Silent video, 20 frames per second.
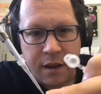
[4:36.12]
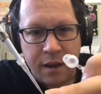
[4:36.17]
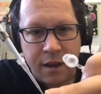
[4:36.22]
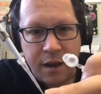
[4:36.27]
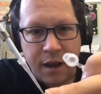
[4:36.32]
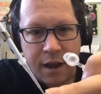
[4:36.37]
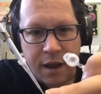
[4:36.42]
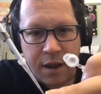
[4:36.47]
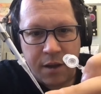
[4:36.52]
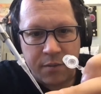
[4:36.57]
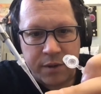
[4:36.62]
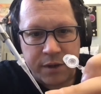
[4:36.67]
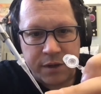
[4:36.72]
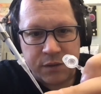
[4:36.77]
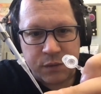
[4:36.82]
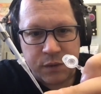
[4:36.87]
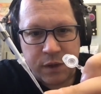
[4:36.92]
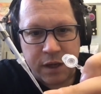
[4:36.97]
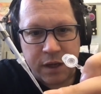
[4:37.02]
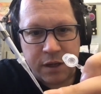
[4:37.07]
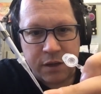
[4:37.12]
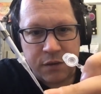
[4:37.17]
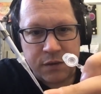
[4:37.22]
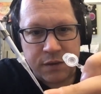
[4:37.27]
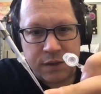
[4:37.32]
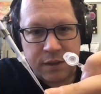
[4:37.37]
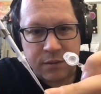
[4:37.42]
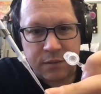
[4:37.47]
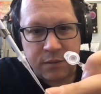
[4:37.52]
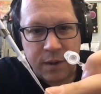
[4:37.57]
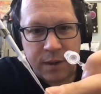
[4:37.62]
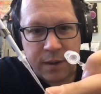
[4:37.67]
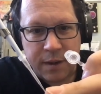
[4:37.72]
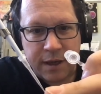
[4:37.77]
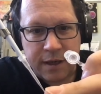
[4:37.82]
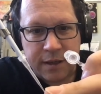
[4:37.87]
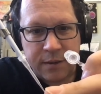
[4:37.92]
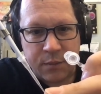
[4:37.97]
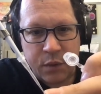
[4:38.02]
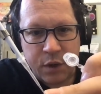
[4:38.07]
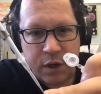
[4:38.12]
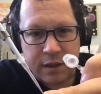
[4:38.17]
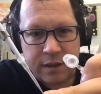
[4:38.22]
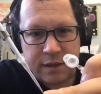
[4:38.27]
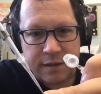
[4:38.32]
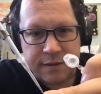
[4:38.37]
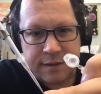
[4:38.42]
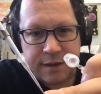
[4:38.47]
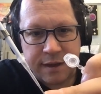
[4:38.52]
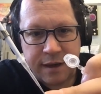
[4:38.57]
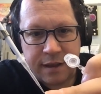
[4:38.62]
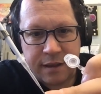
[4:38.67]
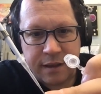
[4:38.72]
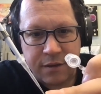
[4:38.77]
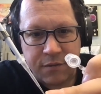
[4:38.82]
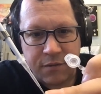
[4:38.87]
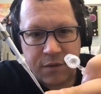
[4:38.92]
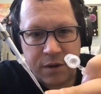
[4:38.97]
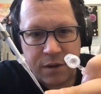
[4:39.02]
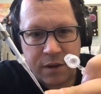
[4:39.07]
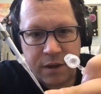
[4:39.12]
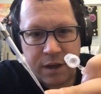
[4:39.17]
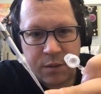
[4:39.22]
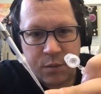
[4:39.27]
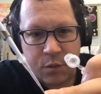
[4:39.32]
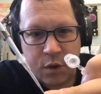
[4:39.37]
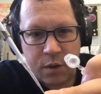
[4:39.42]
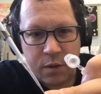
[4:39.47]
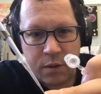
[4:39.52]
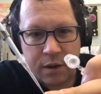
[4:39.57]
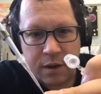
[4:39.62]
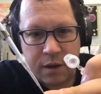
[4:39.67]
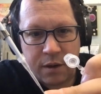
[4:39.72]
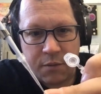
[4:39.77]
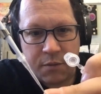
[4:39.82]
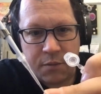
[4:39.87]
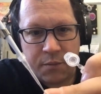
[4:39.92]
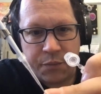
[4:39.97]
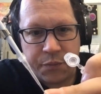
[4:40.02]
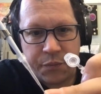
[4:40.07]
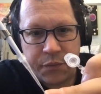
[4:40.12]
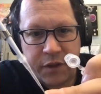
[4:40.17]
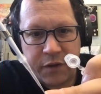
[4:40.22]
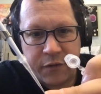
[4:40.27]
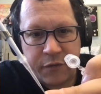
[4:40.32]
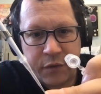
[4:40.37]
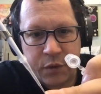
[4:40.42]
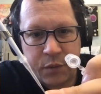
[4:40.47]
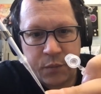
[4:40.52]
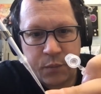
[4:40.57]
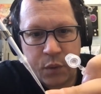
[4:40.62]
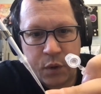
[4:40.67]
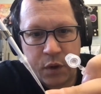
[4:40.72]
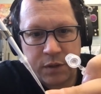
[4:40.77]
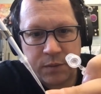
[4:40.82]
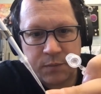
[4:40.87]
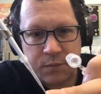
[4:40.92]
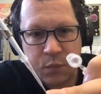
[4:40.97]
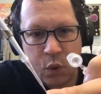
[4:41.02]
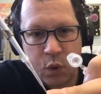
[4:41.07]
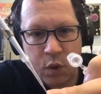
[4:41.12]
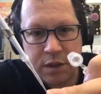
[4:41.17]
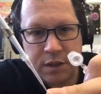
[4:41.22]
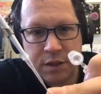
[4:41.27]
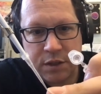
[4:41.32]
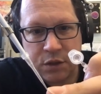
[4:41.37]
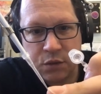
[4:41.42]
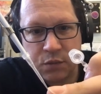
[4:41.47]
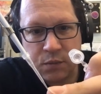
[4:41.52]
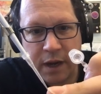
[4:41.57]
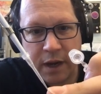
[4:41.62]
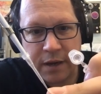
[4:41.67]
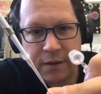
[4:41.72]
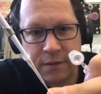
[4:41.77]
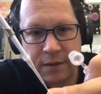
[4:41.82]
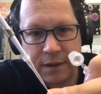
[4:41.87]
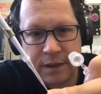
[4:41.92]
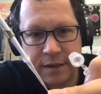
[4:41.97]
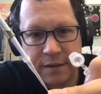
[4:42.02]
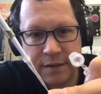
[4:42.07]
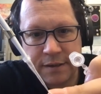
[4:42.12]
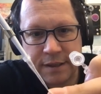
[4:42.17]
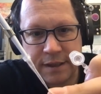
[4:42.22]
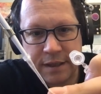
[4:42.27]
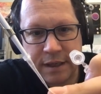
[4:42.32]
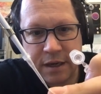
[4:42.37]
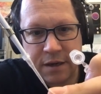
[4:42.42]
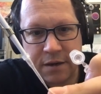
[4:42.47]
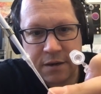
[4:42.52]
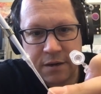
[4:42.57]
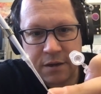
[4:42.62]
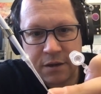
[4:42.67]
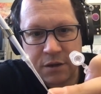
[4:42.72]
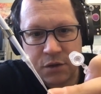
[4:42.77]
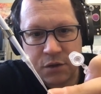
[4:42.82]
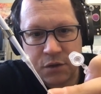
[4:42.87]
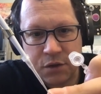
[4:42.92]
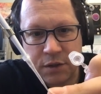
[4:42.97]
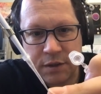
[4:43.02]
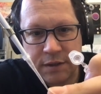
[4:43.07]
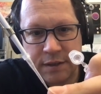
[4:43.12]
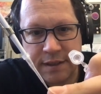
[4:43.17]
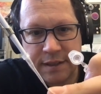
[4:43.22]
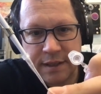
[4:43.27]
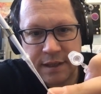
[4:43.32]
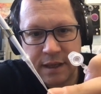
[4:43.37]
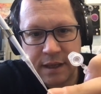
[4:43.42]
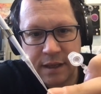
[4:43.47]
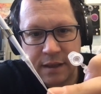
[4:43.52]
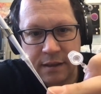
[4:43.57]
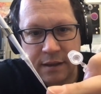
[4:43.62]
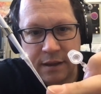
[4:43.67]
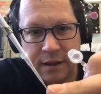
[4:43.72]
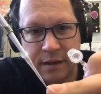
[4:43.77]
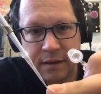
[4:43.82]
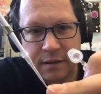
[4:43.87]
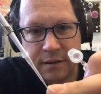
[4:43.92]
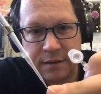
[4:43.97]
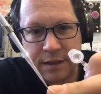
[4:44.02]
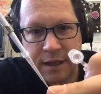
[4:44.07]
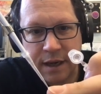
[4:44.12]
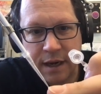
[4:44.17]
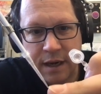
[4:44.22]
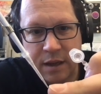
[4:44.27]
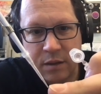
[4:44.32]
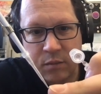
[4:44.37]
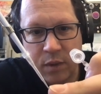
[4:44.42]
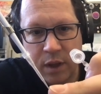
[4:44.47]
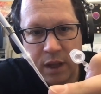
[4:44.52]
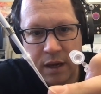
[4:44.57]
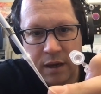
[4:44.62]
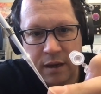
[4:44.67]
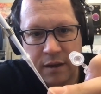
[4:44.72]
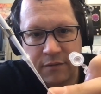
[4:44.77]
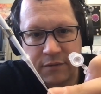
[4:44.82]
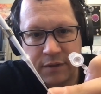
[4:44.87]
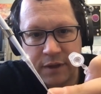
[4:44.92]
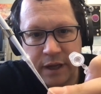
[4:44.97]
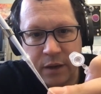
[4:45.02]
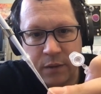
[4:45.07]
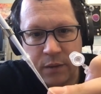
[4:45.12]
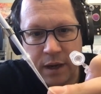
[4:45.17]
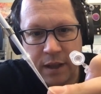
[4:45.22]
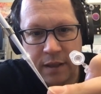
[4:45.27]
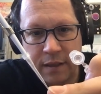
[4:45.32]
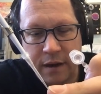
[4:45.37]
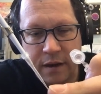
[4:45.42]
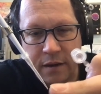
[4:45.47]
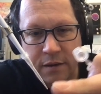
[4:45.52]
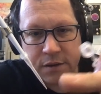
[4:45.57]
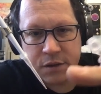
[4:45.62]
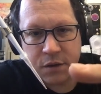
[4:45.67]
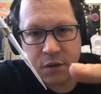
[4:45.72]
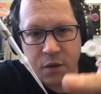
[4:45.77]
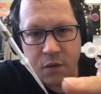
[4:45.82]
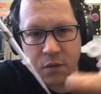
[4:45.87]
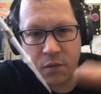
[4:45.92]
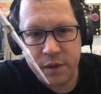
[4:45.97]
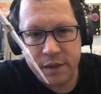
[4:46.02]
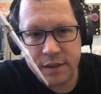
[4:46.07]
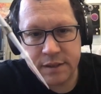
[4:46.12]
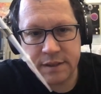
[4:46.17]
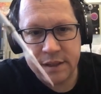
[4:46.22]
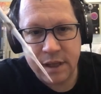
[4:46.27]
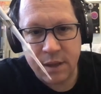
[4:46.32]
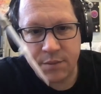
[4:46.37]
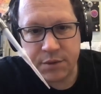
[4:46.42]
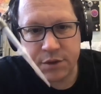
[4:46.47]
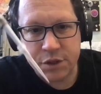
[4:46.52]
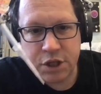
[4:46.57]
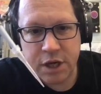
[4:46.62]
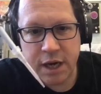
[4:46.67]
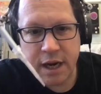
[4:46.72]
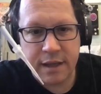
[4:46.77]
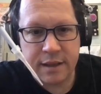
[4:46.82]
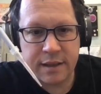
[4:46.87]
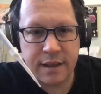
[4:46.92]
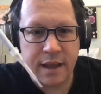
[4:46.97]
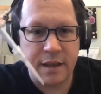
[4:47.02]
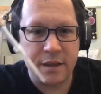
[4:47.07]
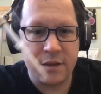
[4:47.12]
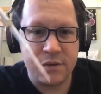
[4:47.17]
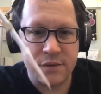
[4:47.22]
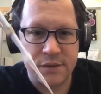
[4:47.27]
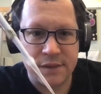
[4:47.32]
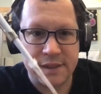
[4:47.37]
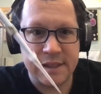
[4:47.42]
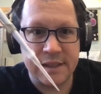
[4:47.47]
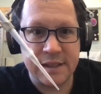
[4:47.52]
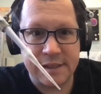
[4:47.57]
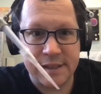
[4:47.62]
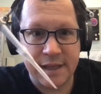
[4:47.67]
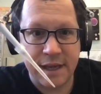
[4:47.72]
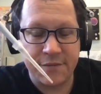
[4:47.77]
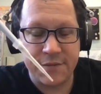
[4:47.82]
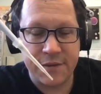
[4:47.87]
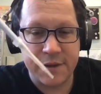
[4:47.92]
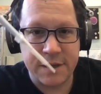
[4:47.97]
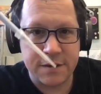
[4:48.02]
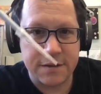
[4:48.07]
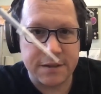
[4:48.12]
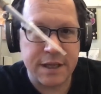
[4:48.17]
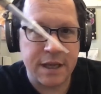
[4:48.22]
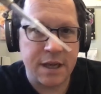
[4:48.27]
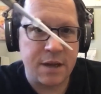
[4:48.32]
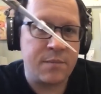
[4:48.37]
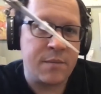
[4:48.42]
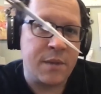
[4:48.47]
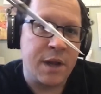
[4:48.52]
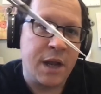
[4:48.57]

because we're not using it. We're not going to put this in anything real anymore. You know, if you put 0.2 microliters in here, you should see a little tiny bit of liquid in there. So always double check that you see stuff in your tip.